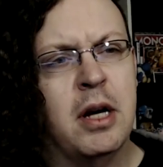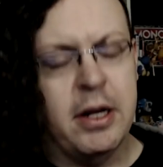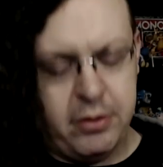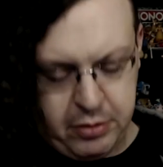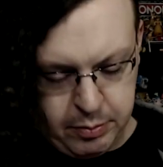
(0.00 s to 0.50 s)
I
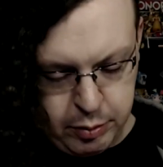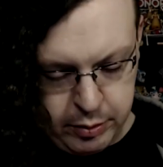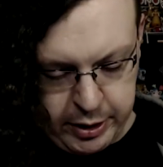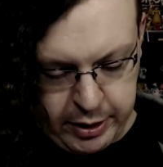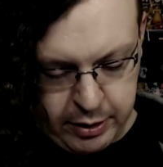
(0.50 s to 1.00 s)
guess you could pull
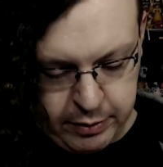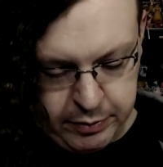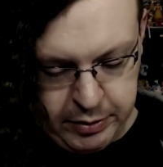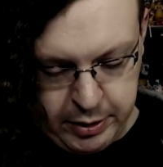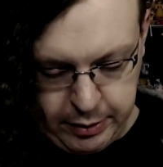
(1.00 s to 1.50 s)
that out if
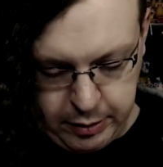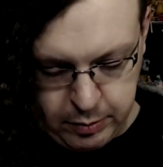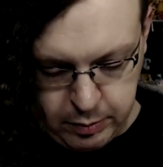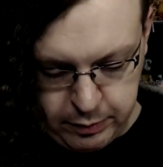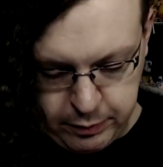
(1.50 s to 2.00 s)
you needed the
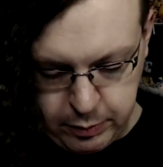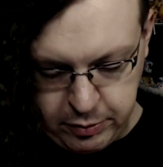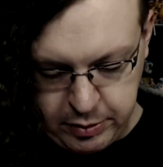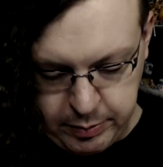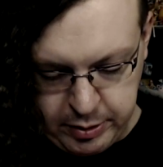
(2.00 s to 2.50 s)
cord for
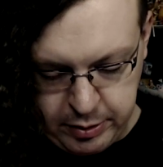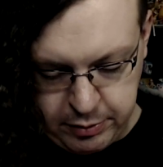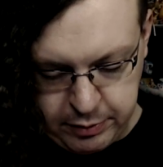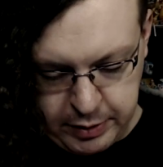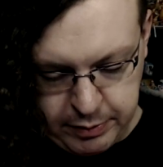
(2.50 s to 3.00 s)
something in a
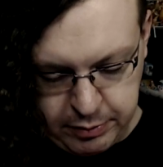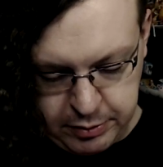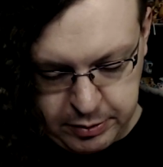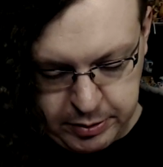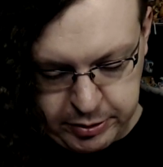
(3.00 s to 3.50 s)
survival
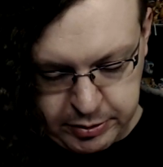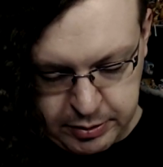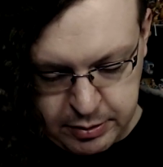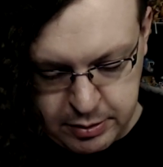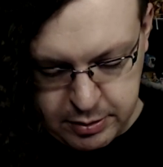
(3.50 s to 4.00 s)
situation.